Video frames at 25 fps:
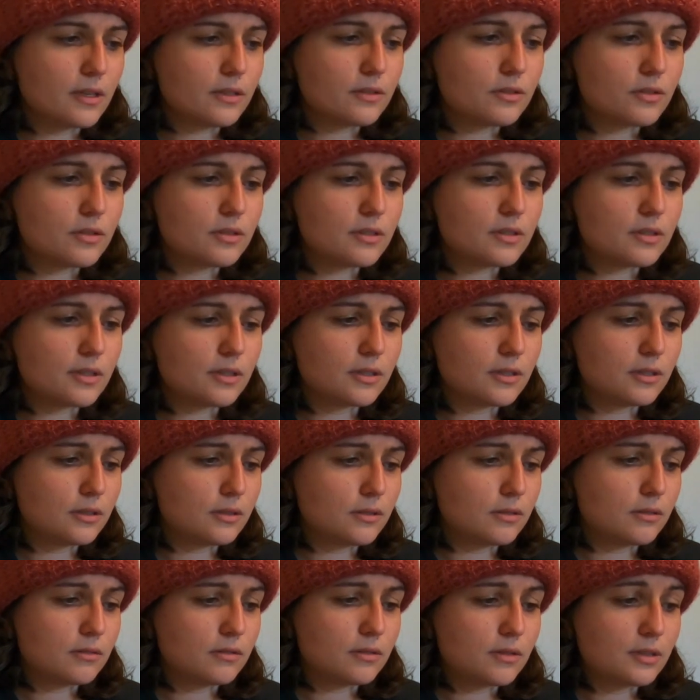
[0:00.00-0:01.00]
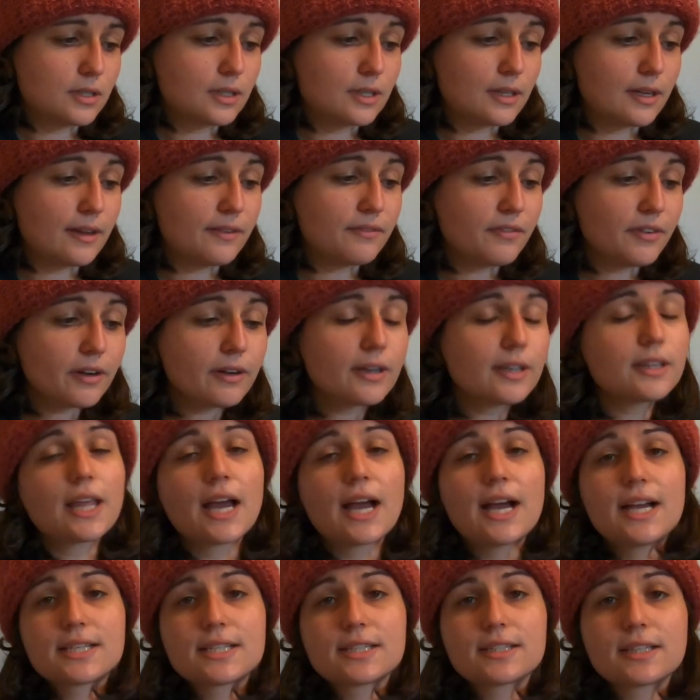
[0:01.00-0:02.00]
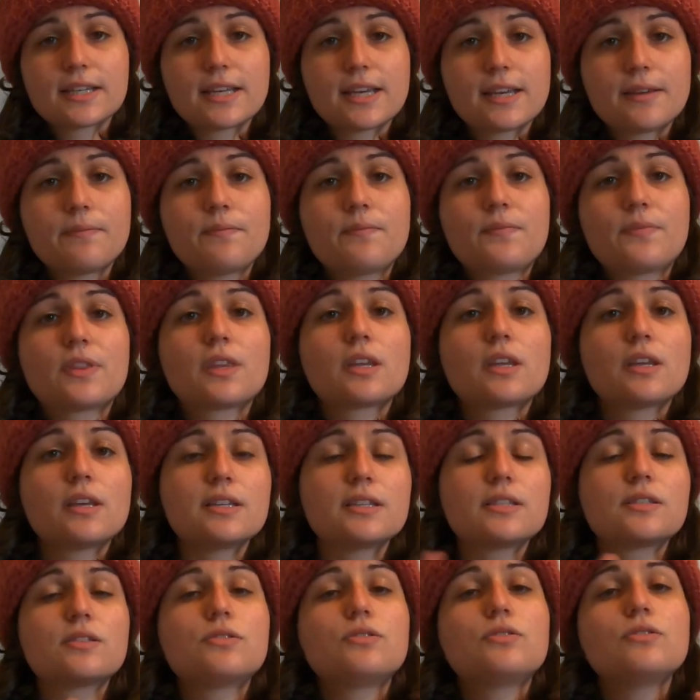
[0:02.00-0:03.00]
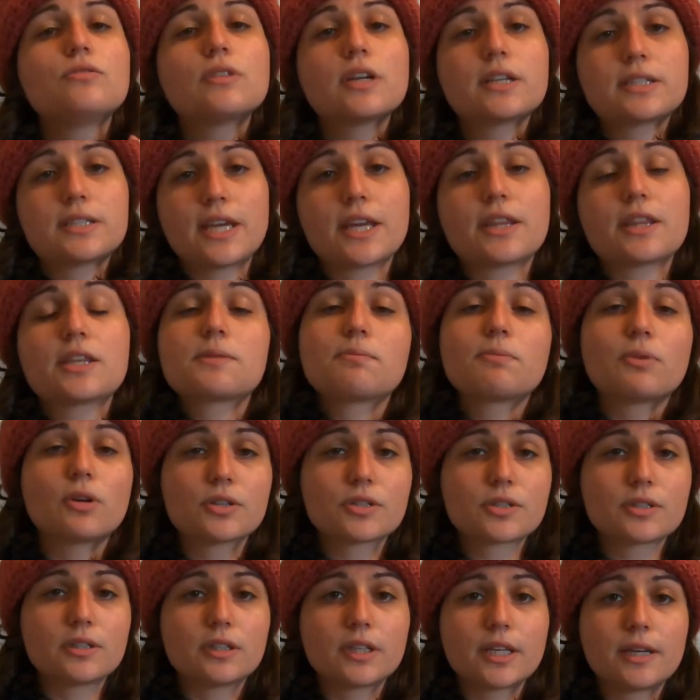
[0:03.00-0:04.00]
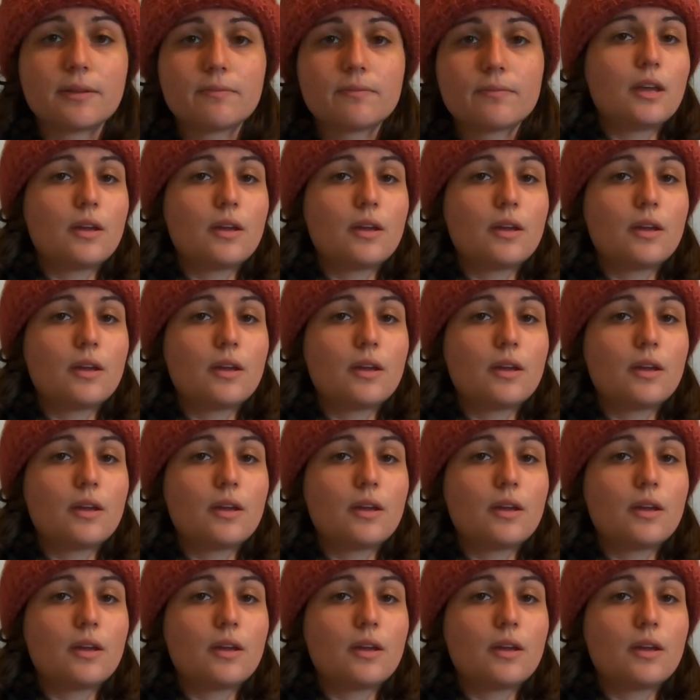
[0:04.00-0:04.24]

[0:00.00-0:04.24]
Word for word: So, and very lastly, is do not take this personally.